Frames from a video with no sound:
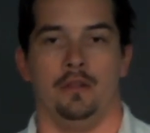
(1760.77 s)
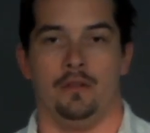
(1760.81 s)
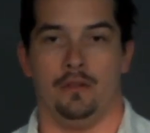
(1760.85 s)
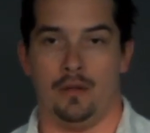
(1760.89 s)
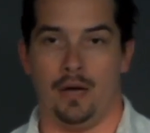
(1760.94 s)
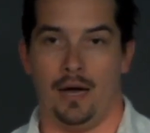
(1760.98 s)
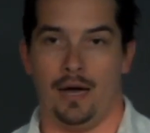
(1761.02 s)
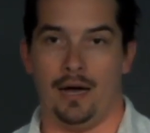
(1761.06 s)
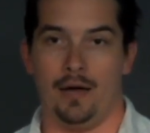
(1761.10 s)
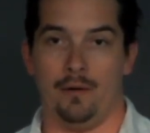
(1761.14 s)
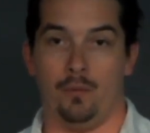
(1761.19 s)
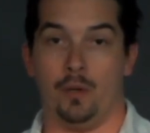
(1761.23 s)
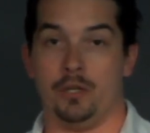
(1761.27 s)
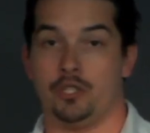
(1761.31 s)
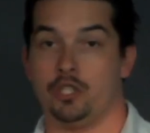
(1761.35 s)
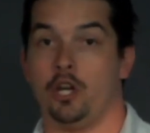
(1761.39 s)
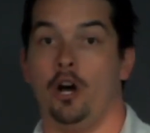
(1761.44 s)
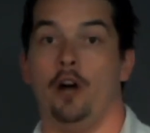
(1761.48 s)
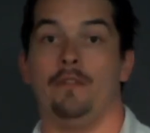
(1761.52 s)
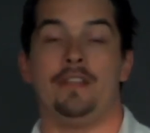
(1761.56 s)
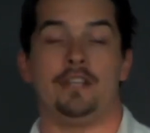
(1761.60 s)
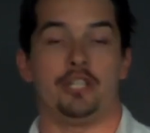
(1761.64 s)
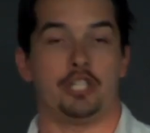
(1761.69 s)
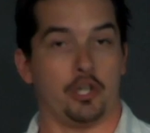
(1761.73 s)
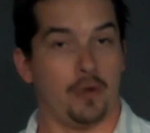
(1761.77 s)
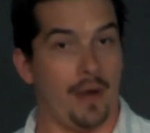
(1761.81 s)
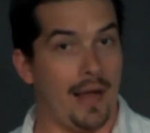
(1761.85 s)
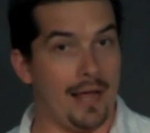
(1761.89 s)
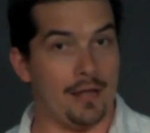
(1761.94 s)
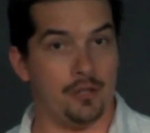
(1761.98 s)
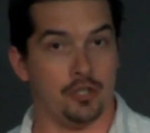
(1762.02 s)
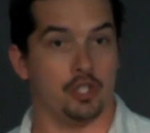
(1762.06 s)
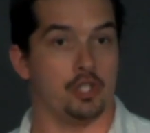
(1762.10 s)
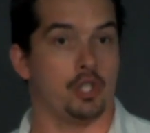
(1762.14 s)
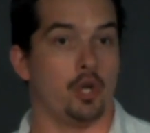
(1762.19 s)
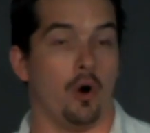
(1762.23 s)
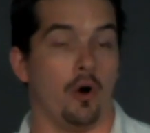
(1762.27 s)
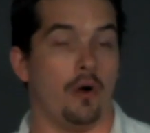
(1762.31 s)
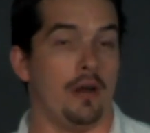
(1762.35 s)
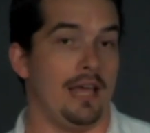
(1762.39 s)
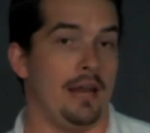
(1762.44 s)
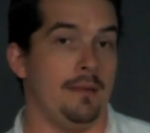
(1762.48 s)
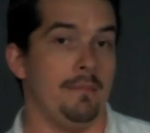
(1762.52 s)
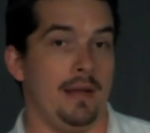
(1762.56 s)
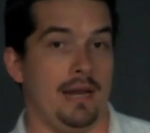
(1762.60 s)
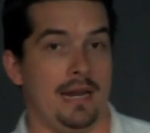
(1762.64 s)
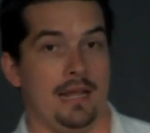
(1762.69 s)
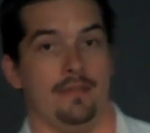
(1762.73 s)
what's called the Transjordan,
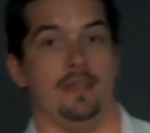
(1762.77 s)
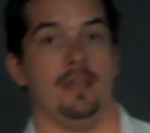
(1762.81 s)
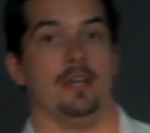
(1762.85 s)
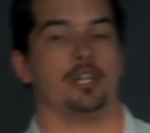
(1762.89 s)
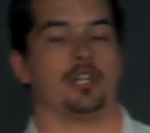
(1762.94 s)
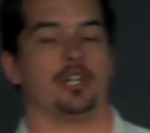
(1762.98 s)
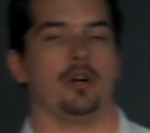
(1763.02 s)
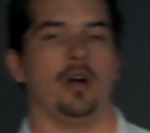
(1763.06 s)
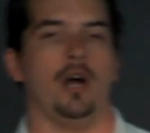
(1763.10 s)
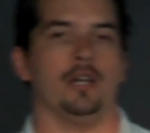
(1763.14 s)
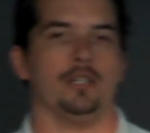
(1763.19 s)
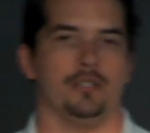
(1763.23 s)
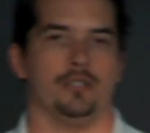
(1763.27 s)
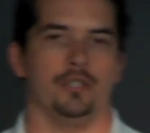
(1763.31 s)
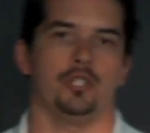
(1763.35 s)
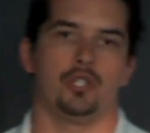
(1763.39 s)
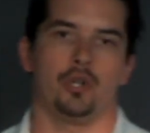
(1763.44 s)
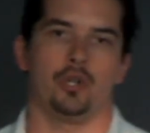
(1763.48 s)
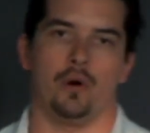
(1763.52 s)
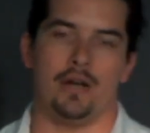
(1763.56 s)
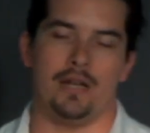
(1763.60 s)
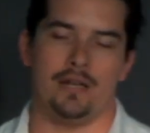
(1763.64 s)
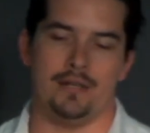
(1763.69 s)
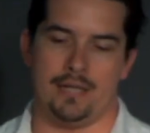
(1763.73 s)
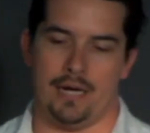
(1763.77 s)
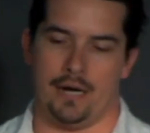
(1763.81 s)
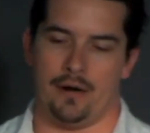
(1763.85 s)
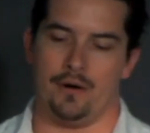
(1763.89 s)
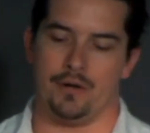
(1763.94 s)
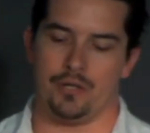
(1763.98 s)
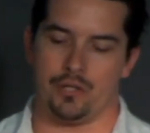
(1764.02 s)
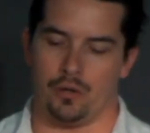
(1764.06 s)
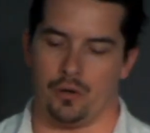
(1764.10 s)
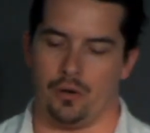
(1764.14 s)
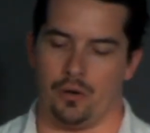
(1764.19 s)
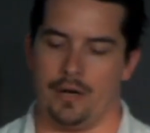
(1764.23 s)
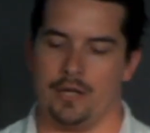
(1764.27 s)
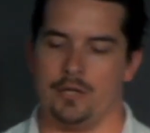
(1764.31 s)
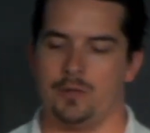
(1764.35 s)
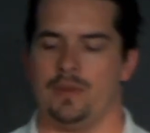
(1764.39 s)
meaning the across the Jordan territories,